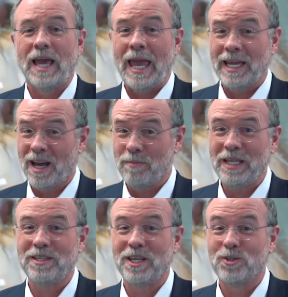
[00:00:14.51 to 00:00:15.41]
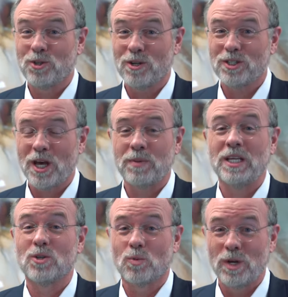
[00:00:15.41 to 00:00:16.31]
And I beat the insurance
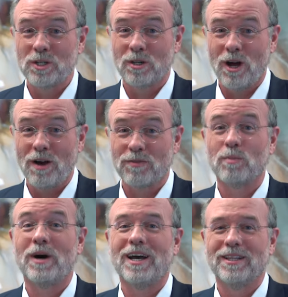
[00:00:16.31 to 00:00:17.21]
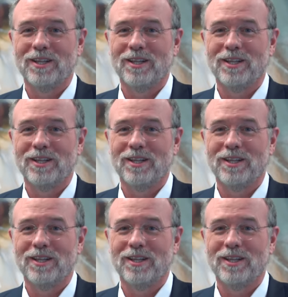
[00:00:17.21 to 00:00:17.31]
company's original offer by a